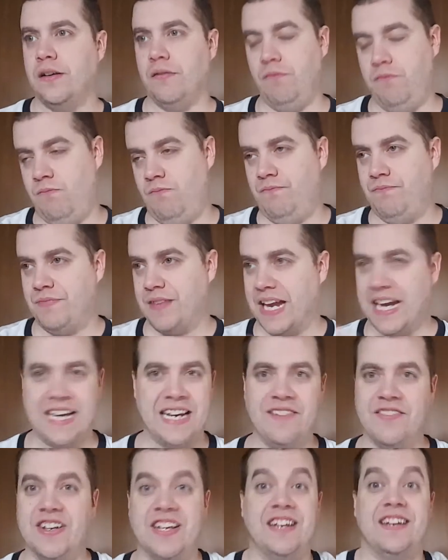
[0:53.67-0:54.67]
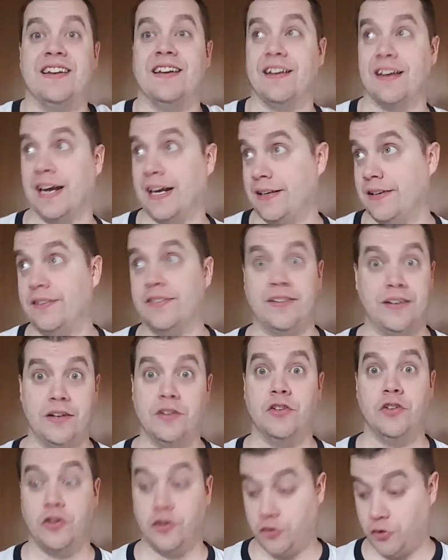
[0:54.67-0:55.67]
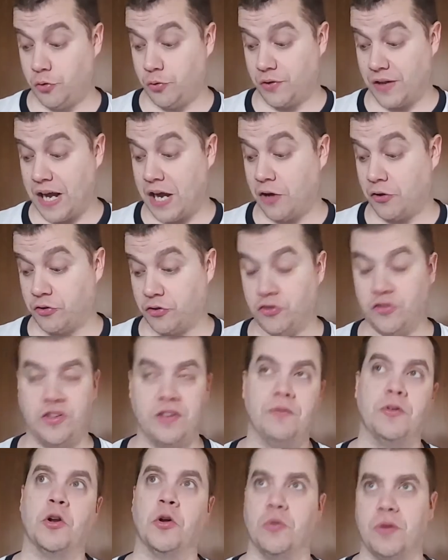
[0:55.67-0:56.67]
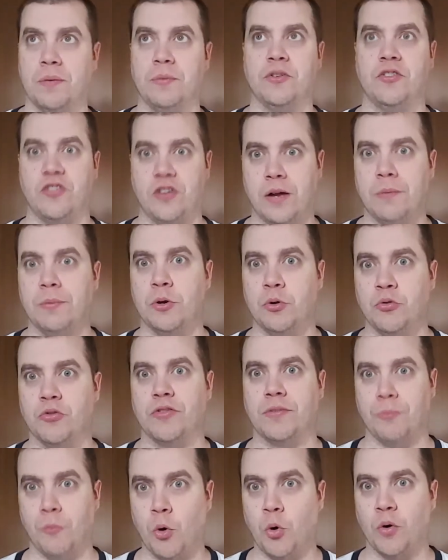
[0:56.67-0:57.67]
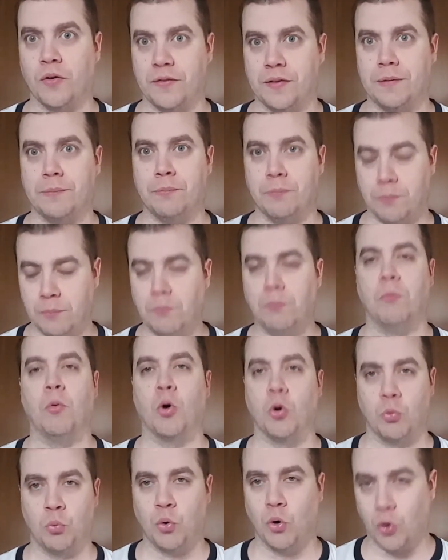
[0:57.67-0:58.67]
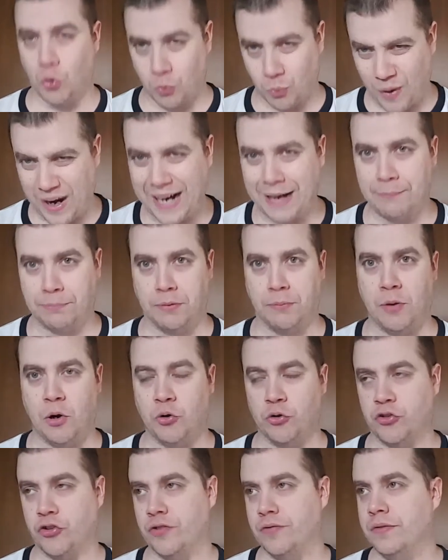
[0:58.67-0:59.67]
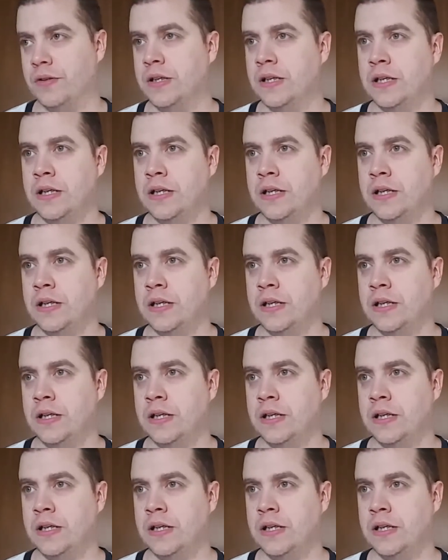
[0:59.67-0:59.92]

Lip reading: and even in the 90s and into the 2000s, even though WCW is more of a more worldwide promotion,